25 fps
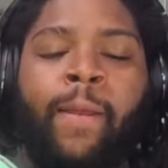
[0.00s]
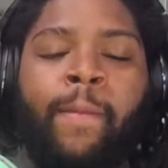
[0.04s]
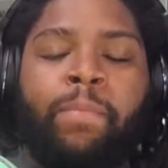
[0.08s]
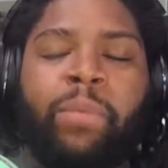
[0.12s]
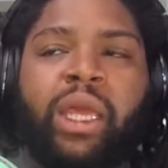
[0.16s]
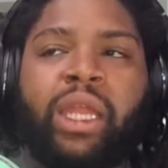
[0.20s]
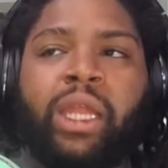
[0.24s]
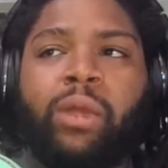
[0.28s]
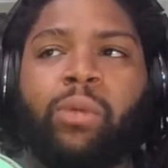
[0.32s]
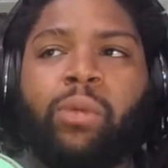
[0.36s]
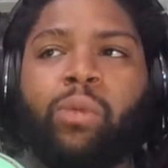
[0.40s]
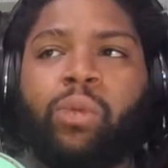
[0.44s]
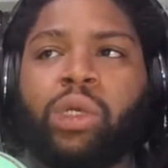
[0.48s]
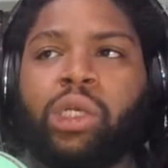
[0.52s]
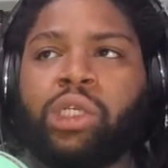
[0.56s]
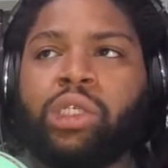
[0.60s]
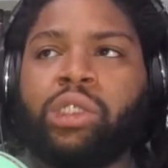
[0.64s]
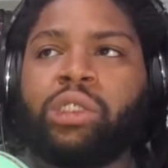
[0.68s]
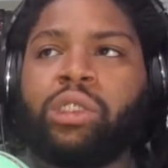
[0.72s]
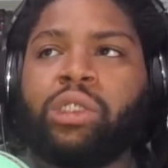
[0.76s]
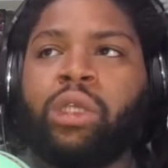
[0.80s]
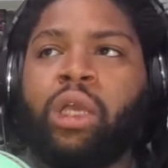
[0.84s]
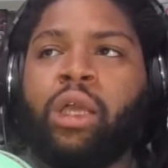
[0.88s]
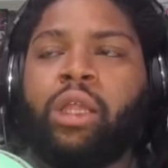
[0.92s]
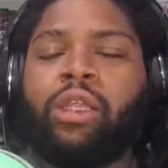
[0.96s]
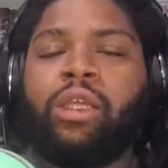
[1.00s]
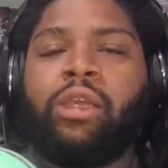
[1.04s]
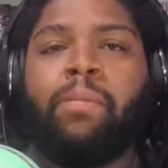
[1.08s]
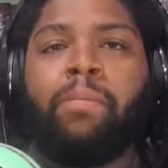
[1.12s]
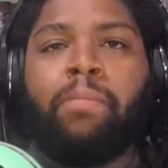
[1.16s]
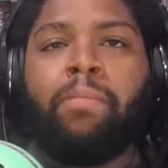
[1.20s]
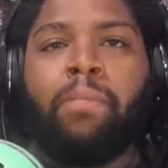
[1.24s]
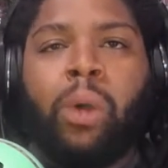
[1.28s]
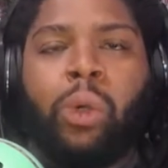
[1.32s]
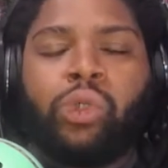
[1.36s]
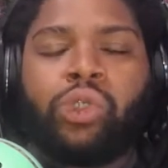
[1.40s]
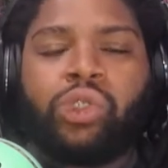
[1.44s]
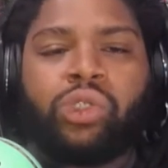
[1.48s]
And it was the
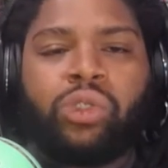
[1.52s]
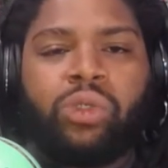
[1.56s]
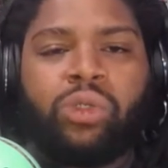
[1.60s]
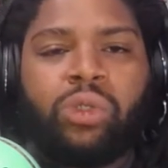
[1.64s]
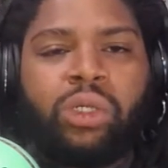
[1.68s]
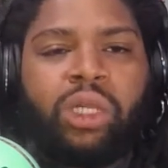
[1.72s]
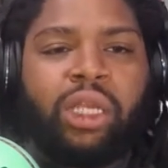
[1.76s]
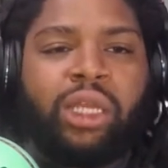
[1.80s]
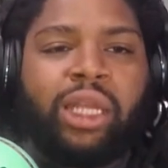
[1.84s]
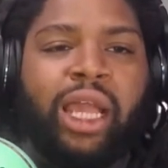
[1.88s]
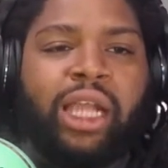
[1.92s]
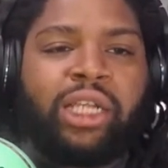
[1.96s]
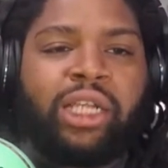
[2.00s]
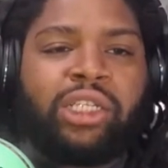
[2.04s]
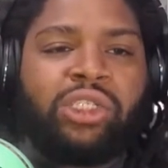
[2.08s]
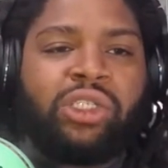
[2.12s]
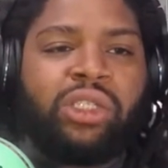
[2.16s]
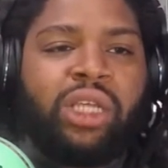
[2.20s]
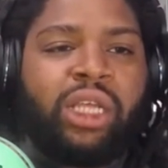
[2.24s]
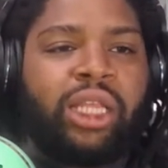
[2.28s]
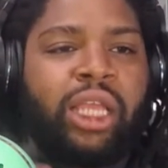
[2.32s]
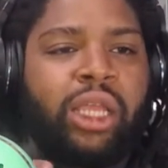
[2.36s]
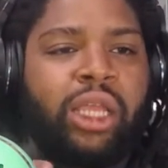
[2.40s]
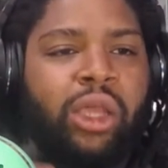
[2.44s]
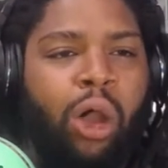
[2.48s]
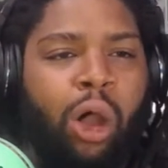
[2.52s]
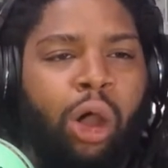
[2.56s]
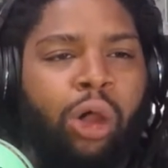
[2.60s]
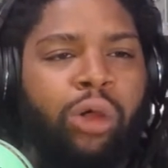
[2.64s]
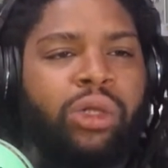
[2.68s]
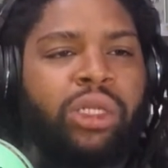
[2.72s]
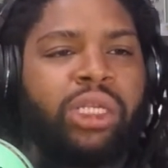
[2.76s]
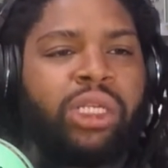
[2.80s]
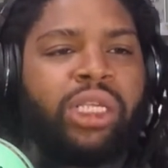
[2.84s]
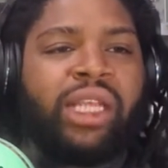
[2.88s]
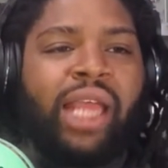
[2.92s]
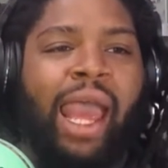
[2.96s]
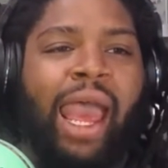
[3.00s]
emotional connection that they
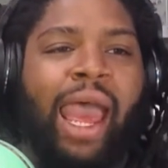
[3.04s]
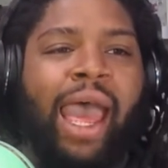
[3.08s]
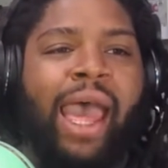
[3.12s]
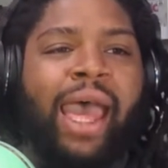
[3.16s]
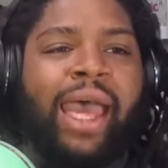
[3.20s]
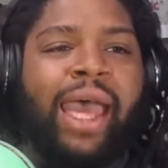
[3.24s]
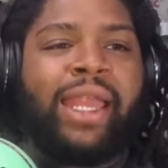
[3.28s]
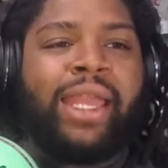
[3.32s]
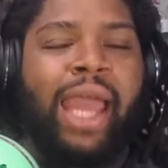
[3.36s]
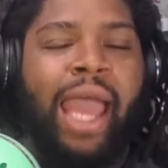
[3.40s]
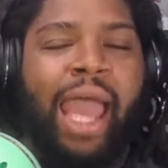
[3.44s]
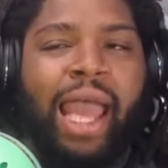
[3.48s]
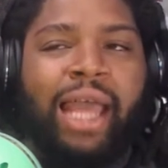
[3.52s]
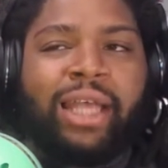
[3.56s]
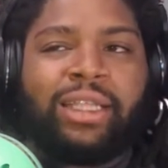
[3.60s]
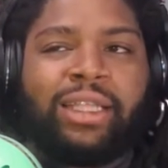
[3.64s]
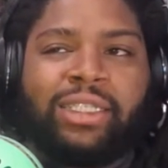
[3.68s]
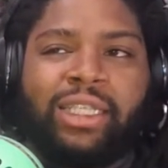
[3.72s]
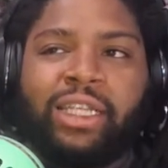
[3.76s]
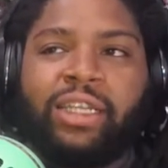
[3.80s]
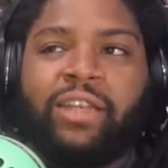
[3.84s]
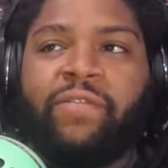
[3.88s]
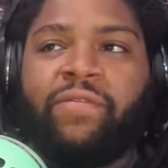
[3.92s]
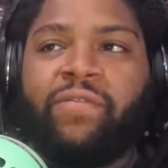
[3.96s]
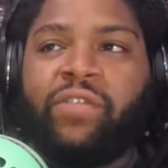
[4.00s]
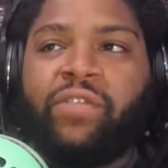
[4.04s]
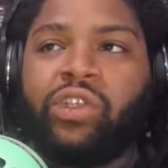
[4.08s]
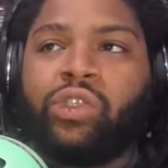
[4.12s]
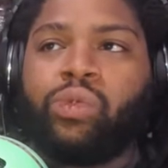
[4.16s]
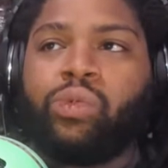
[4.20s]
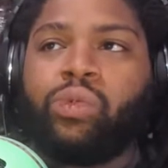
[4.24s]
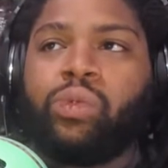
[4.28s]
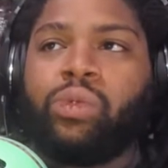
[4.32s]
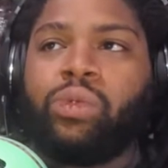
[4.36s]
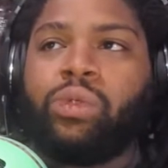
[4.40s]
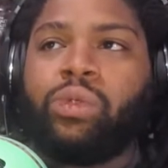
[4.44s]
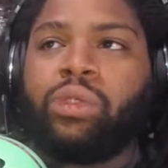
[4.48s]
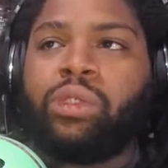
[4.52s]
already had as
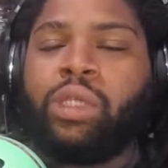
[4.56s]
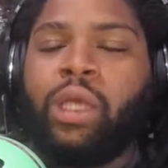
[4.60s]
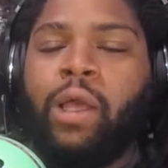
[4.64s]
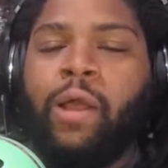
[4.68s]
individuals